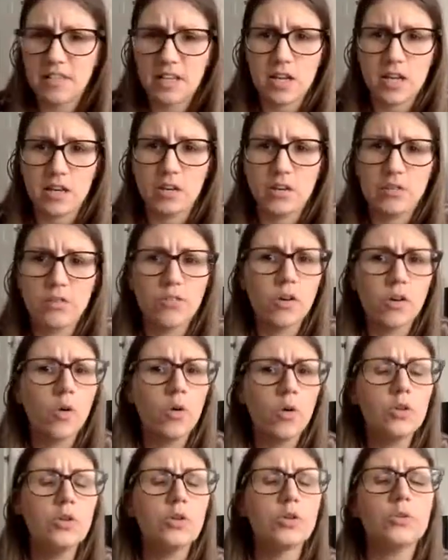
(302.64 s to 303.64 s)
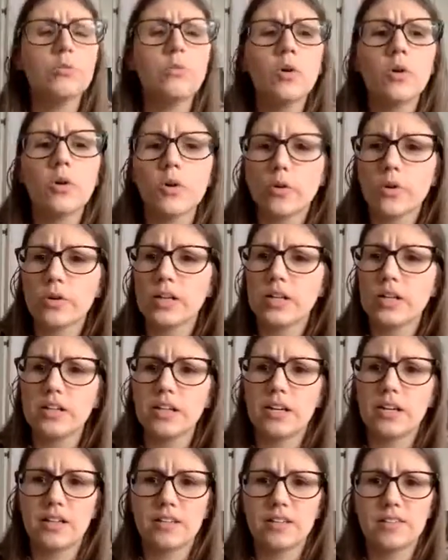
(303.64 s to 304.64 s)
there. So you're more
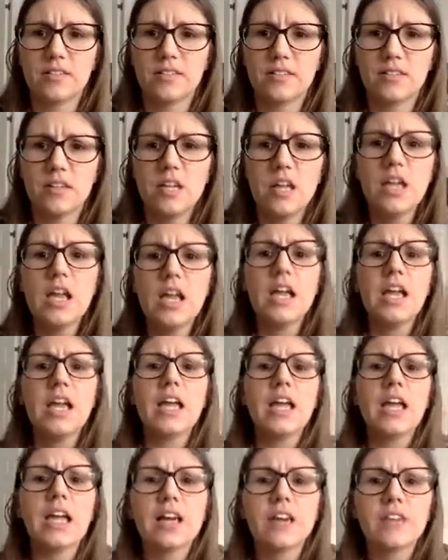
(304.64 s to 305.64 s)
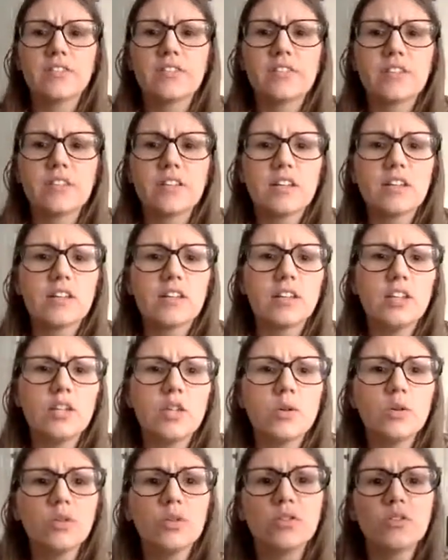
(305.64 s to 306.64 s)
organized, and
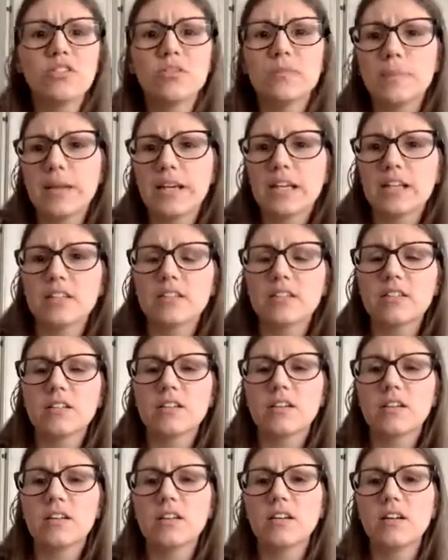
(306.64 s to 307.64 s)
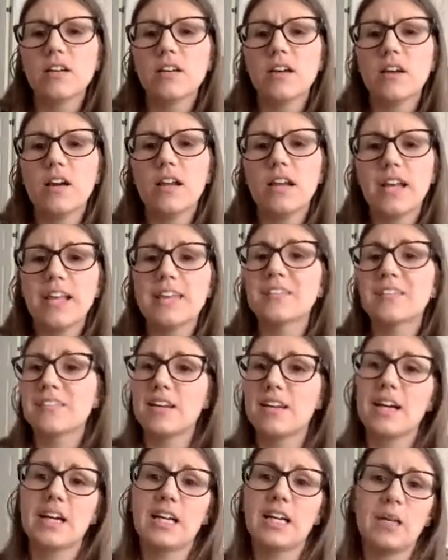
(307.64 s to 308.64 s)
you spend less
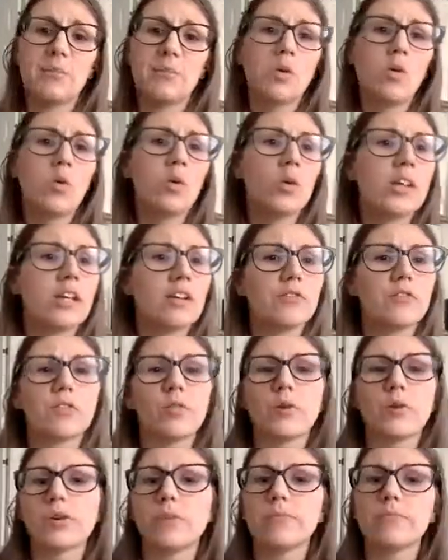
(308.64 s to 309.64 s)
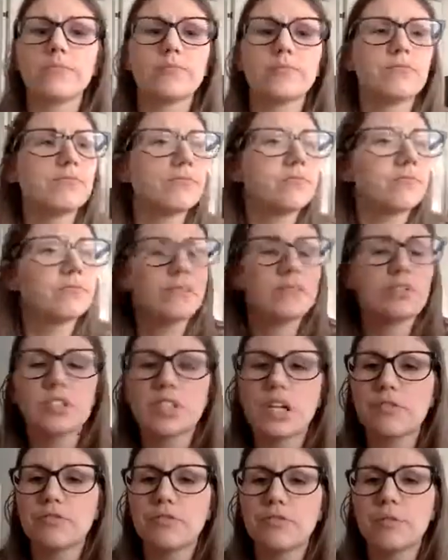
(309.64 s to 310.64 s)
time looking for
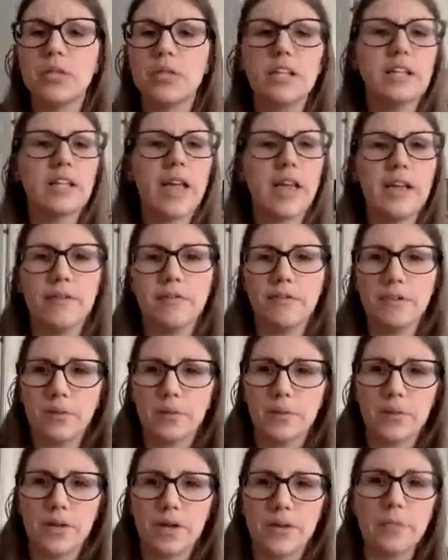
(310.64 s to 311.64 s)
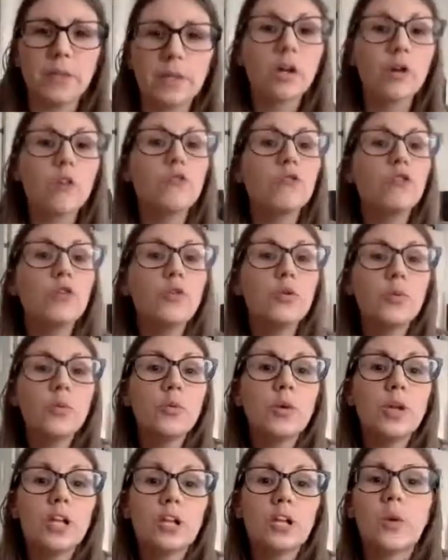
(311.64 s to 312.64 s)
stuff you need everywhere, because you
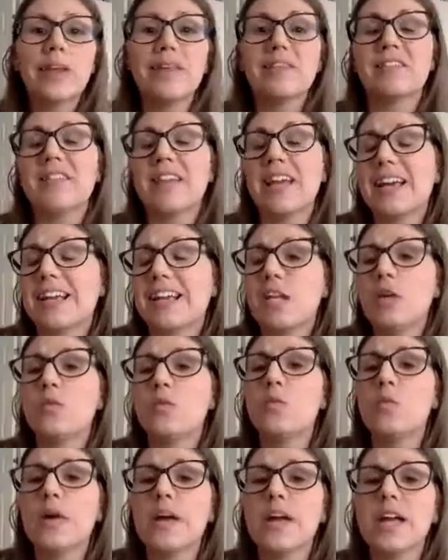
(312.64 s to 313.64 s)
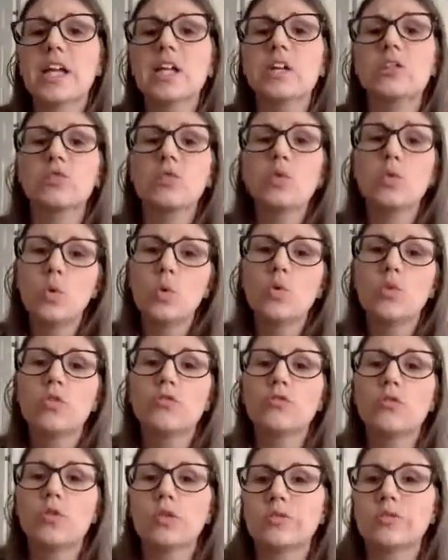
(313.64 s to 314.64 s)
will know exactly where to look
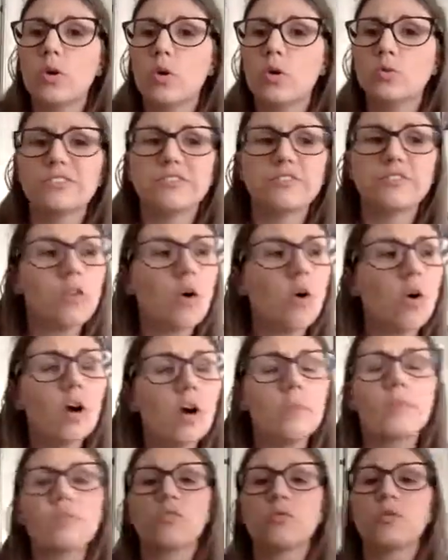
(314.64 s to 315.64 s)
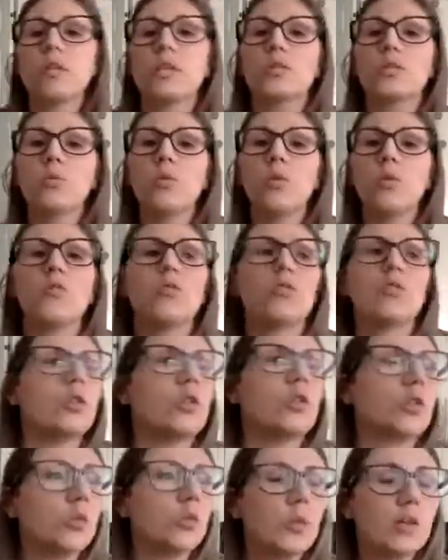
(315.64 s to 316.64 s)
for those forms, where to look for
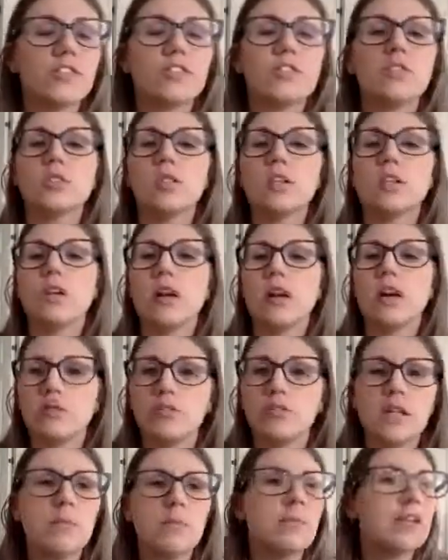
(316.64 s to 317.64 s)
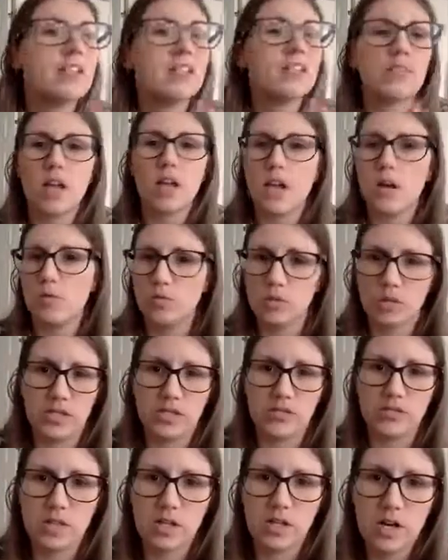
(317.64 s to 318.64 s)
the questionnaire, agreements,
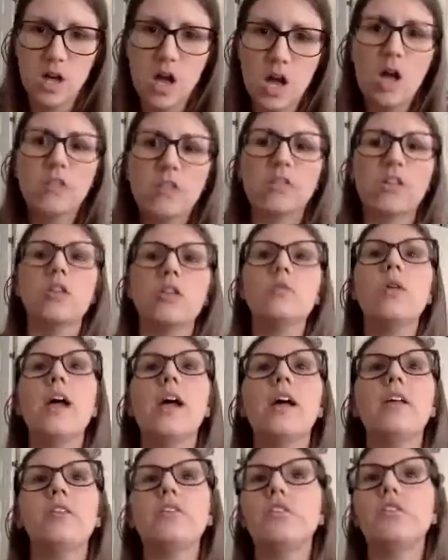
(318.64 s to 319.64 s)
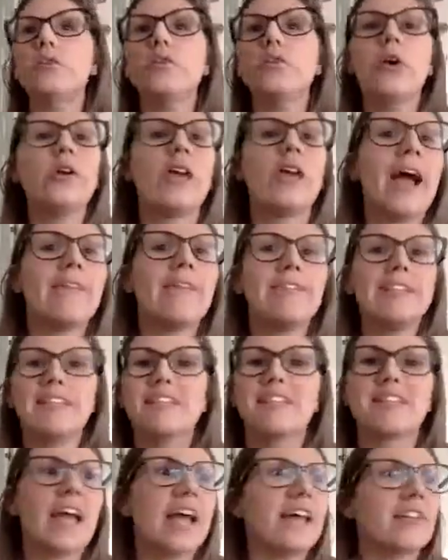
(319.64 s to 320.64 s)
whatever. So you don't have it
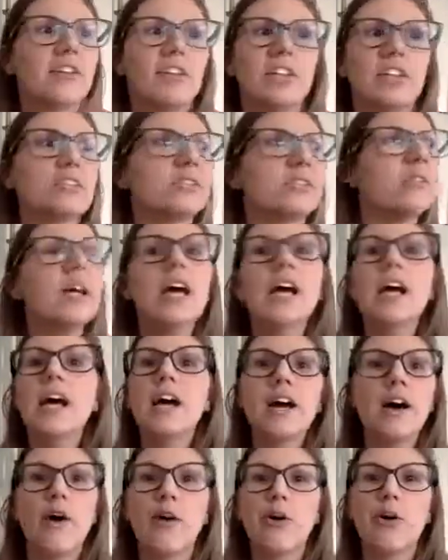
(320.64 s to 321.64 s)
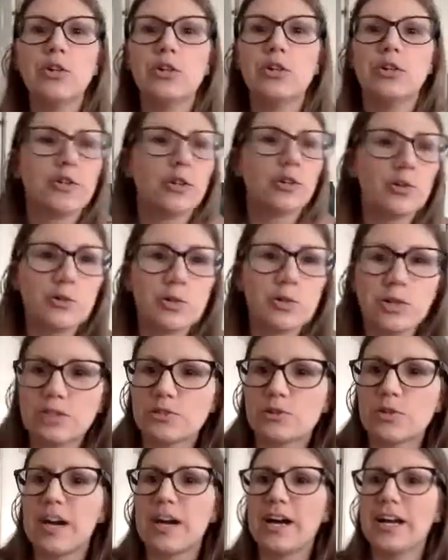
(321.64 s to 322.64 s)
scattered on a Google
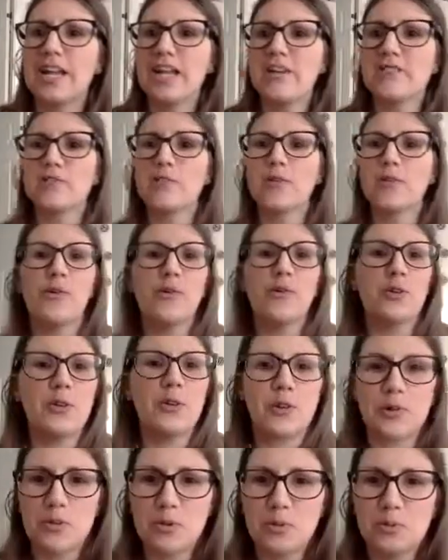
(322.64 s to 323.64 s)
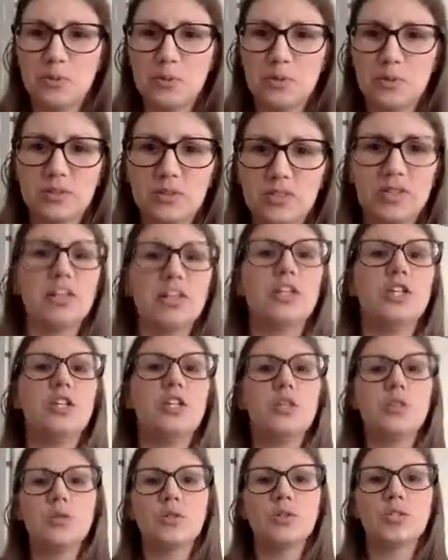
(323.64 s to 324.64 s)
Drive or your computer.
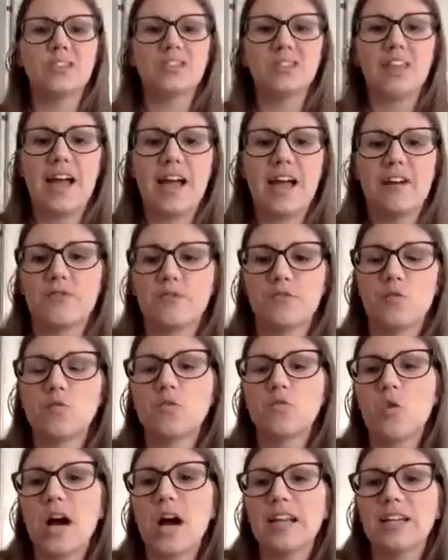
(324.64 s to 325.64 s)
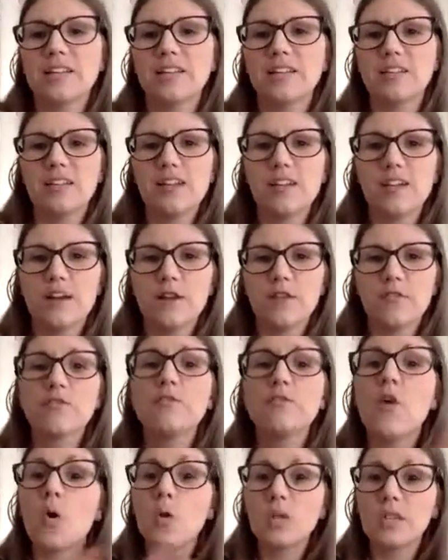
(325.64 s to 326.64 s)
You just have one
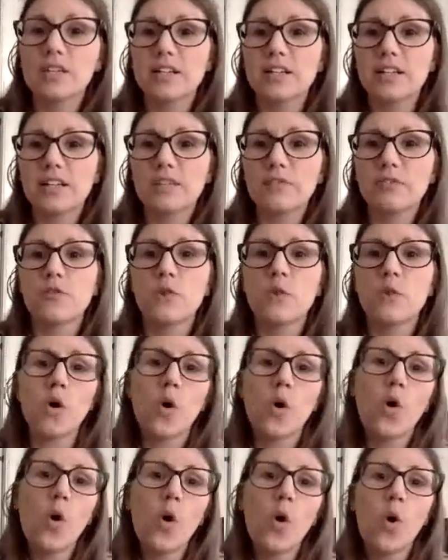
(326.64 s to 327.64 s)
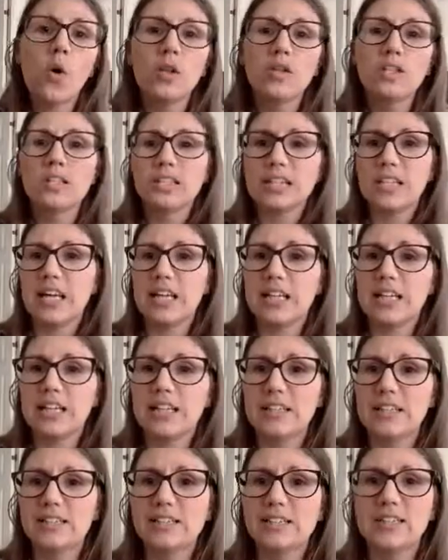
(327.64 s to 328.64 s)
folder for all the
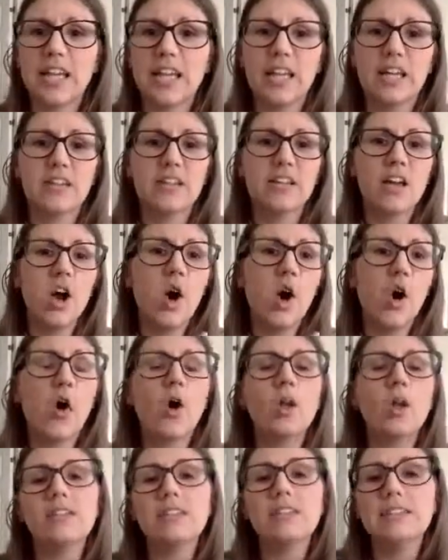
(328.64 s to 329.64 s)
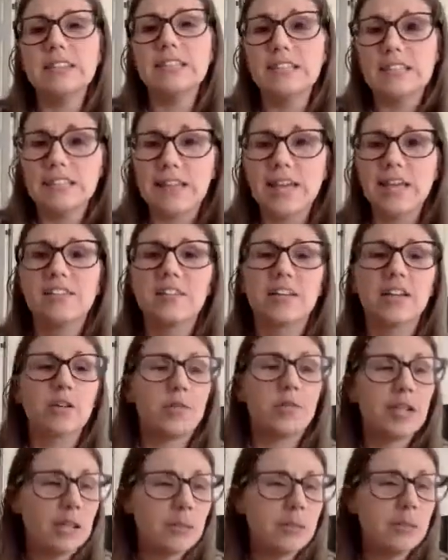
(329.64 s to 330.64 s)
clients, and all the details,
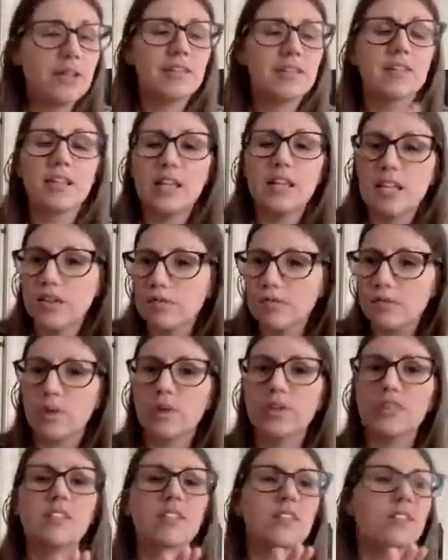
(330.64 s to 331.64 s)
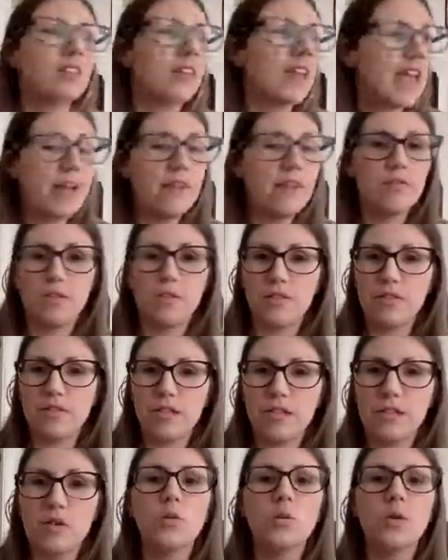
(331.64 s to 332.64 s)
agreements, invoices,
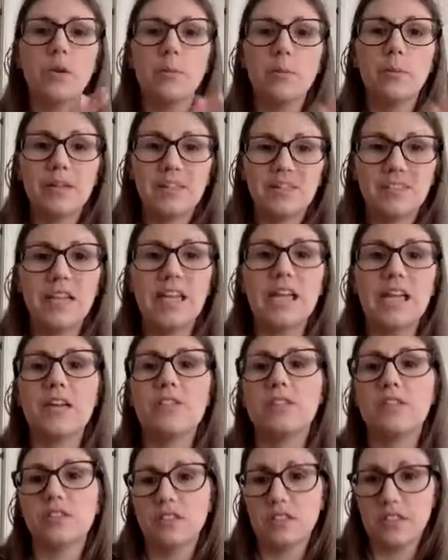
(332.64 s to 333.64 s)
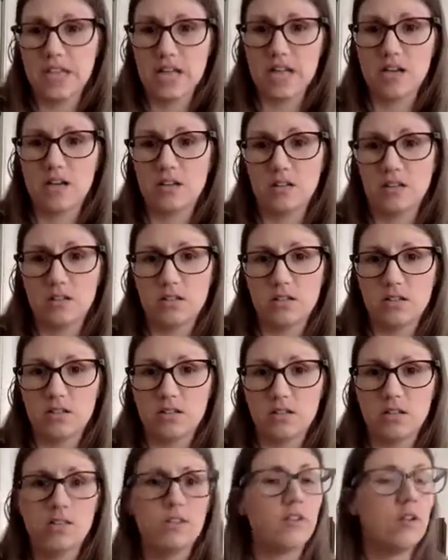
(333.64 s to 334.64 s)
everything will be saved there.
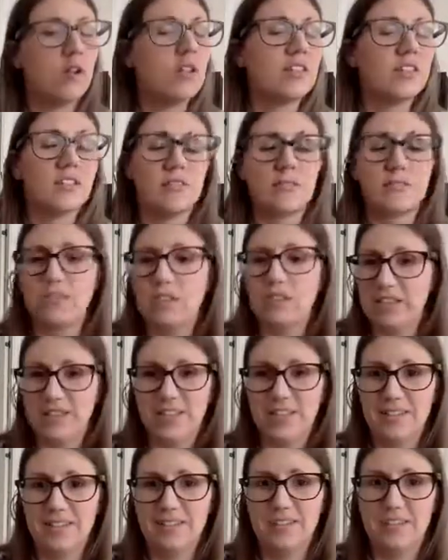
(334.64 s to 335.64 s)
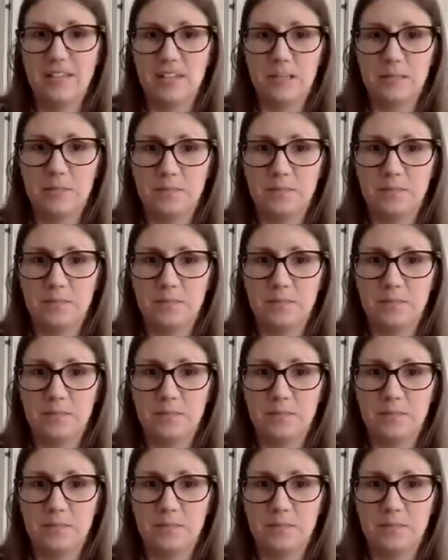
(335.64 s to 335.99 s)
So it's fantastic.